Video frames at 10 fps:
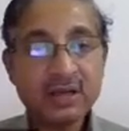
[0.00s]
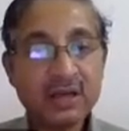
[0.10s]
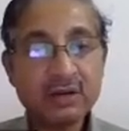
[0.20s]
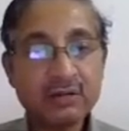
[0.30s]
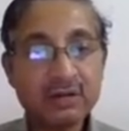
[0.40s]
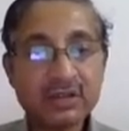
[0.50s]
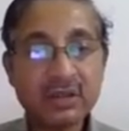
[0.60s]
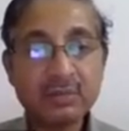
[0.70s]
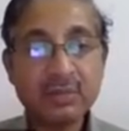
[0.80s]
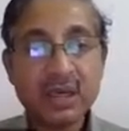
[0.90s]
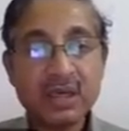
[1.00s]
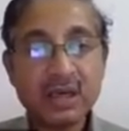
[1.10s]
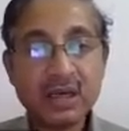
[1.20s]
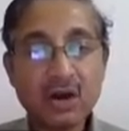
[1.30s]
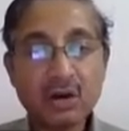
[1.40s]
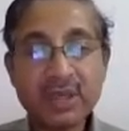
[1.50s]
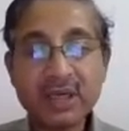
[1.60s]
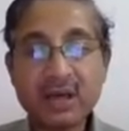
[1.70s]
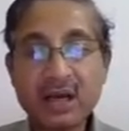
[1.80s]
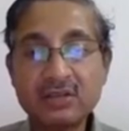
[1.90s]
terrorism,
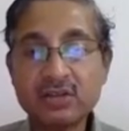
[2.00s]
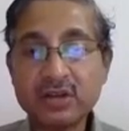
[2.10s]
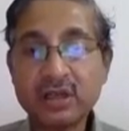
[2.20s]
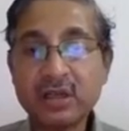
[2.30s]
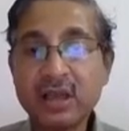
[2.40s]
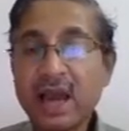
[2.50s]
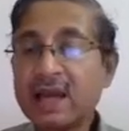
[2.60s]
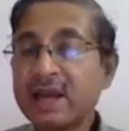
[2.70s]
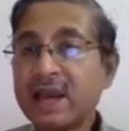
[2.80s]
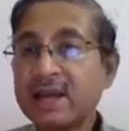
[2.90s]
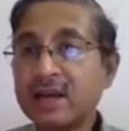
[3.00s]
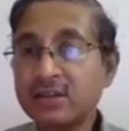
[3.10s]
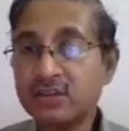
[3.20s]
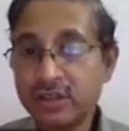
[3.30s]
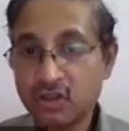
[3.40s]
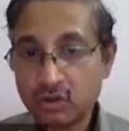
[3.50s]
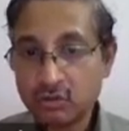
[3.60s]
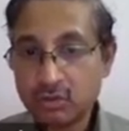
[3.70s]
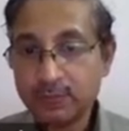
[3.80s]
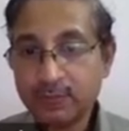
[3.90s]
economic, cultural, and energy
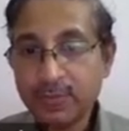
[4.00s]
issues.